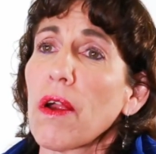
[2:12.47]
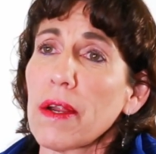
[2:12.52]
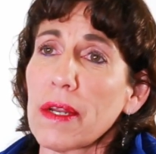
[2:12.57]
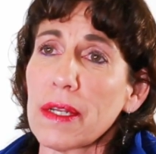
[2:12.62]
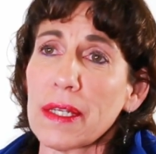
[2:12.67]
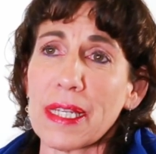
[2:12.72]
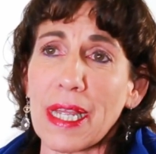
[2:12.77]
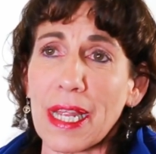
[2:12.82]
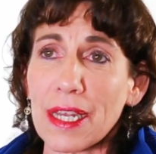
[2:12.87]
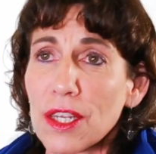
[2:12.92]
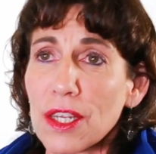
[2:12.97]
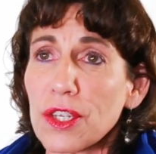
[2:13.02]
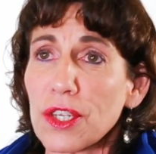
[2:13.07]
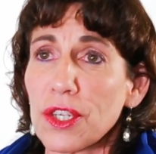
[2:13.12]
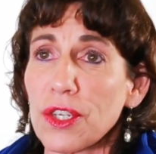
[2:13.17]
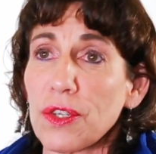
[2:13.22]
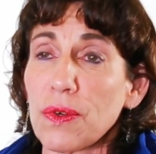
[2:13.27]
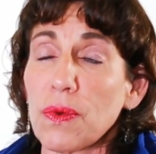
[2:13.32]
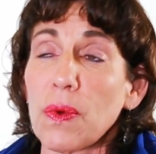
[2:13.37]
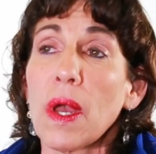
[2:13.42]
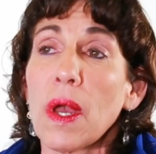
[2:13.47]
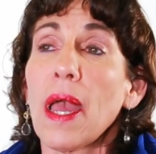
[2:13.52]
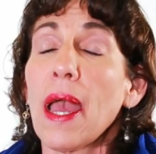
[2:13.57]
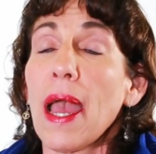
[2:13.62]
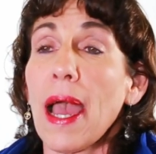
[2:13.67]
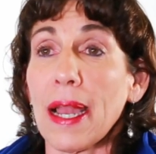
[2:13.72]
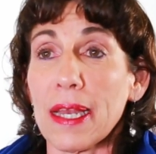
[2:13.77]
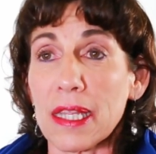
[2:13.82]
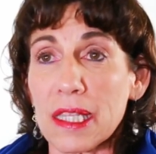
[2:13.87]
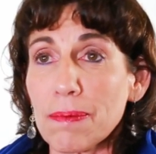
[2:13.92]
are intended to do.
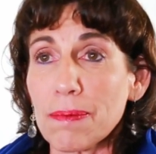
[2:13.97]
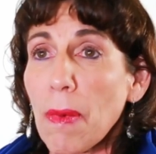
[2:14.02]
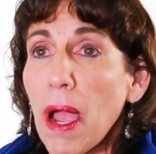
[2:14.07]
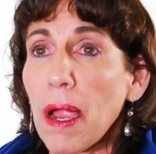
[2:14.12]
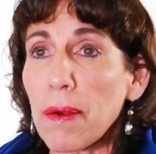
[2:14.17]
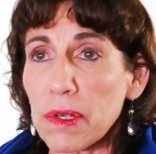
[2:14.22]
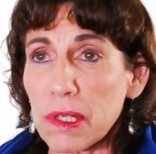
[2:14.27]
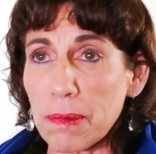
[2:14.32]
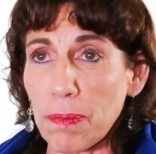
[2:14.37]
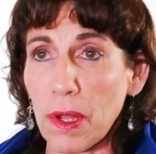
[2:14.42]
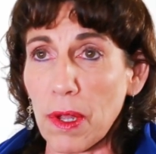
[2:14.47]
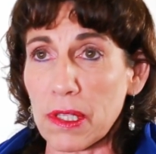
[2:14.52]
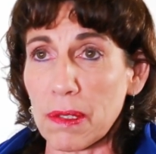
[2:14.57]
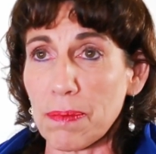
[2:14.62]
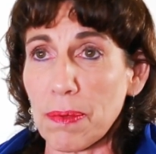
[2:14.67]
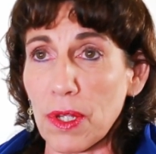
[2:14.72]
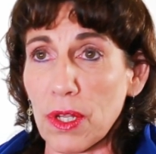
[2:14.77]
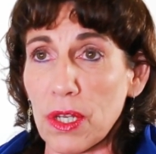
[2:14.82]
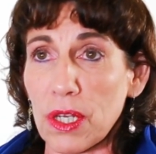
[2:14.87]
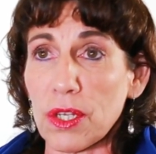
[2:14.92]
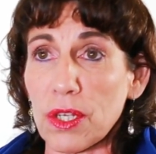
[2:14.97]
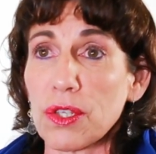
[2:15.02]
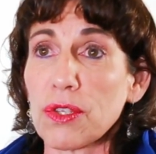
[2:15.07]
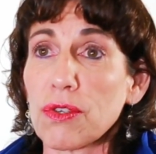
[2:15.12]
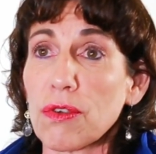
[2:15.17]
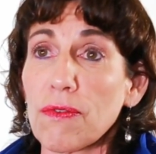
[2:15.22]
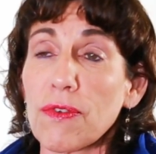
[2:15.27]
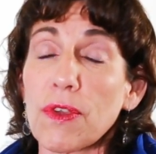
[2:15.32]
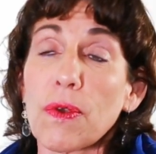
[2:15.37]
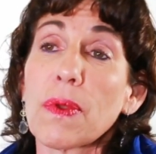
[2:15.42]
And it's my responsibility to
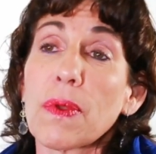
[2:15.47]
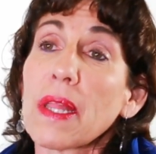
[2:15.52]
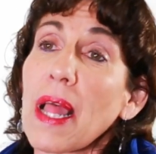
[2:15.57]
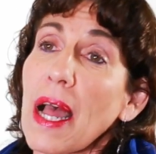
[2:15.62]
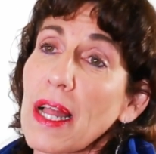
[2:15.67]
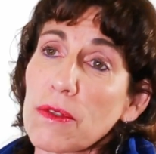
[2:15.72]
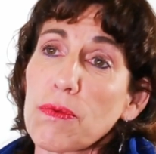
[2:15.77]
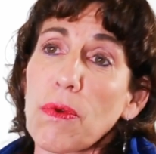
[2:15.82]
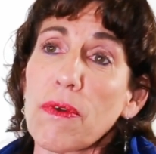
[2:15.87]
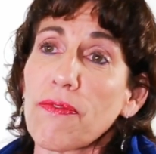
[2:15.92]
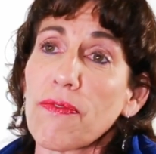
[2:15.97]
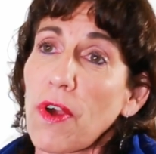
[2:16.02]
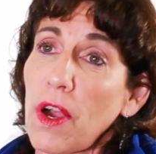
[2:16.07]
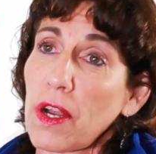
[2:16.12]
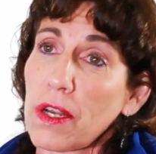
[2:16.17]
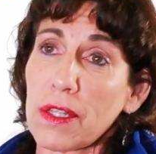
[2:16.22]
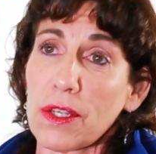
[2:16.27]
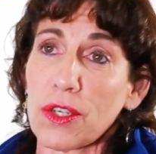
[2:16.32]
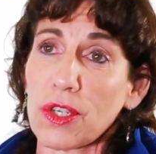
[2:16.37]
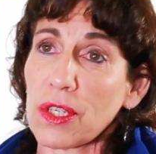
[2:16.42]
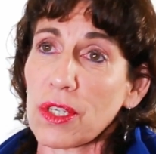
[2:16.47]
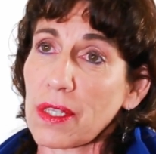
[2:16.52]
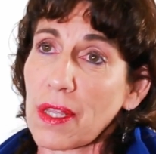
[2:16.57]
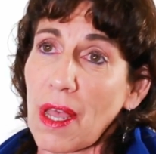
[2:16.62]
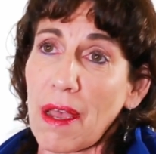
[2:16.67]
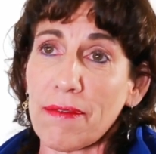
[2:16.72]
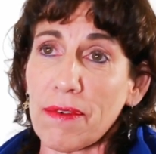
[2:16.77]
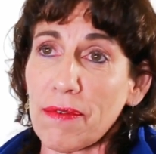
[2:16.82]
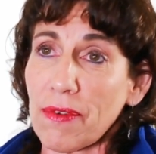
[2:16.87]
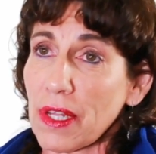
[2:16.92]
serve you. And that's what Frockalicious
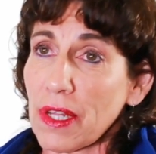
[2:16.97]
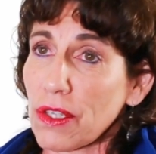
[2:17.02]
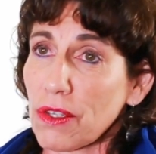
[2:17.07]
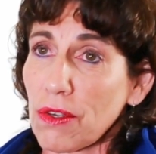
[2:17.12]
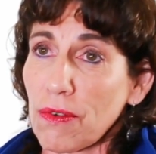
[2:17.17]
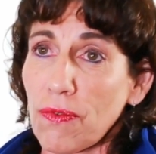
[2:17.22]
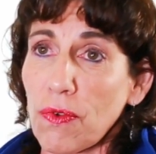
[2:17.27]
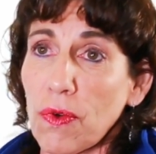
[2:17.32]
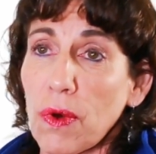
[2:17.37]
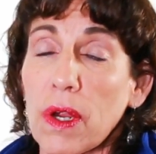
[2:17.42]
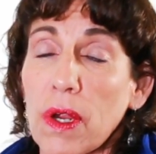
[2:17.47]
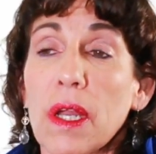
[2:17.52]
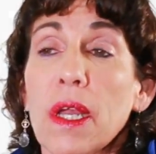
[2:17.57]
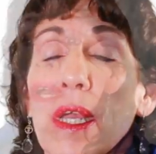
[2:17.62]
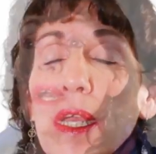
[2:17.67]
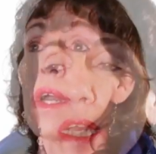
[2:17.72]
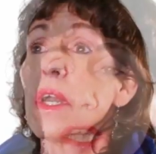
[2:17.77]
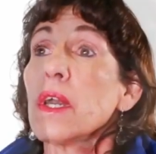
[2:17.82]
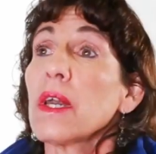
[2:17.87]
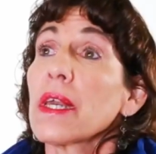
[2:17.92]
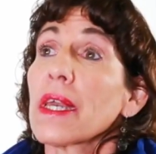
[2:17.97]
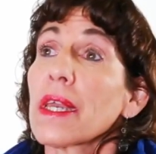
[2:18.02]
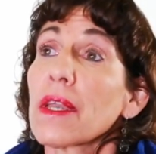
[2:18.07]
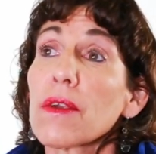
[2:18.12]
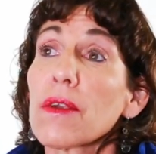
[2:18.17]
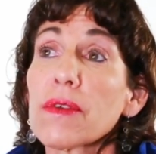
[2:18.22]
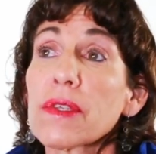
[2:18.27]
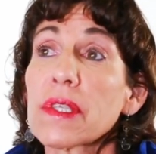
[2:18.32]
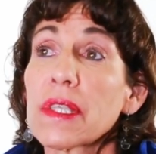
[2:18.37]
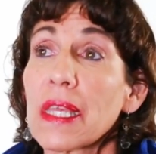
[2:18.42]
Live events are for.
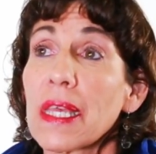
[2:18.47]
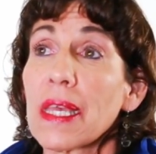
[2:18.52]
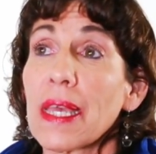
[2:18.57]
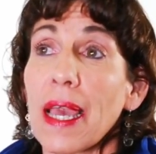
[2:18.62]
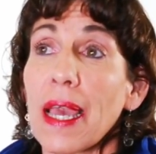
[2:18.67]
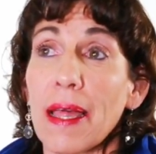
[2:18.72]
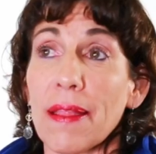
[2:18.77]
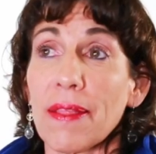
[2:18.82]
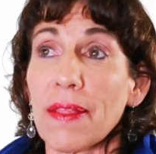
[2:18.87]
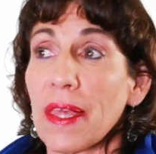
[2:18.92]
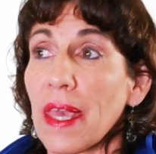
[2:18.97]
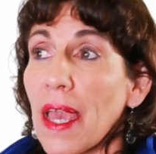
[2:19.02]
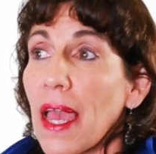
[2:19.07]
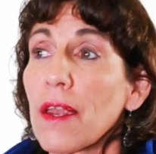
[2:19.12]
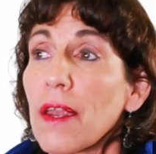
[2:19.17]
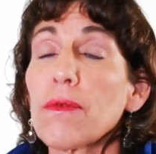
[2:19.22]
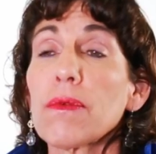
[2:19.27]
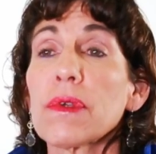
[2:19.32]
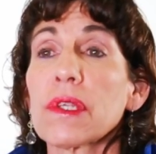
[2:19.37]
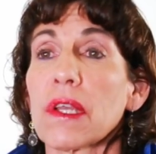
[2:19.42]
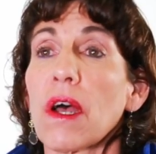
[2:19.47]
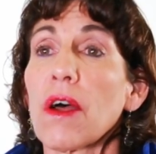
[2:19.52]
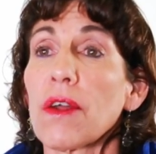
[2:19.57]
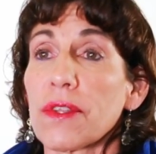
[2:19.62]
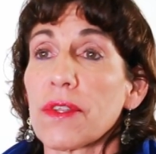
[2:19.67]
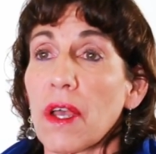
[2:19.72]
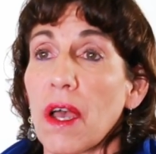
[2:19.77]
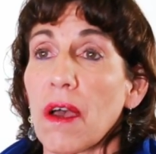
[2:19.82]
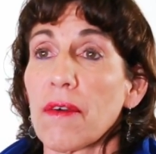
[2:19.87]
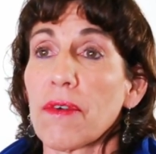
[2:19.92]
Here's the end
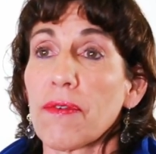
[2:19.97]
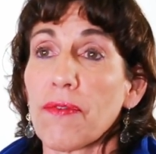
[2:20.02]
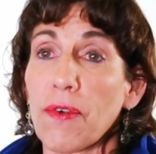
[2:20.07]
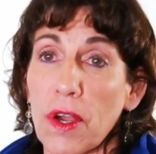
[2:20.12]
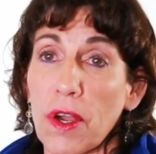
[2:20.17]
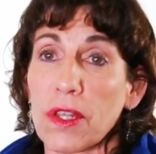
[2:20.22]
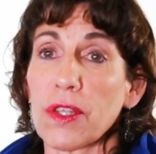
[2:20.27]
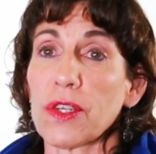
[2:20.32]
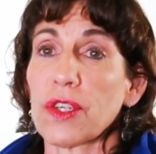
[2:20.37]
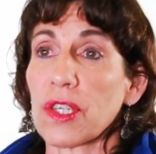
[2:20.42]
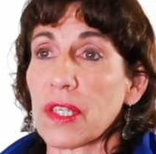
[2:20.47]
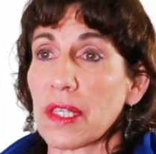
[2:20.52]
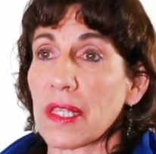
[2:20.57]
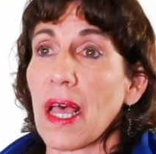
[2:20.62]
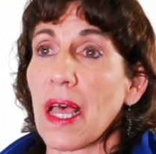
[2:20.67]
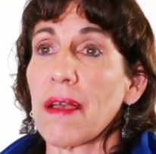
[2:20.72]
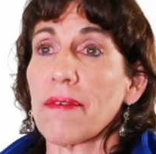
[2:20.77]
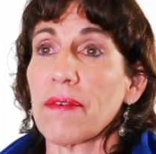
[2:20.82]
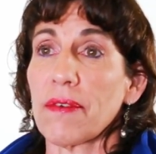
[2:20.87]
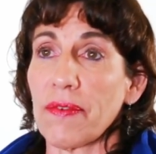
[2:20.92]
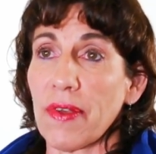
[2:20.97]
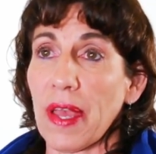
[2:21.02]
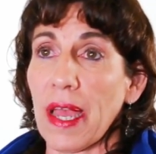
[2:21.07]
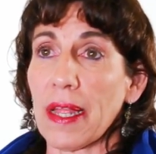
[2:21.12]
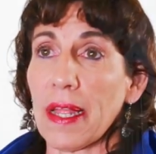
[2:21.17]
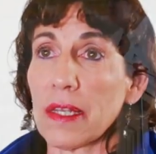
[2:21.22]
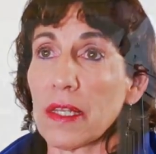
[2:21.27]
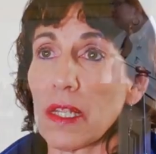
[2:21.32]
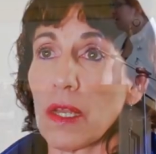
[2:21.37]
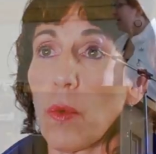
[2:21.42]
result of a Frockalicious Live
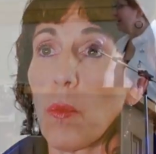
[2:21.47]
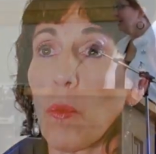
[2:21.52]
event.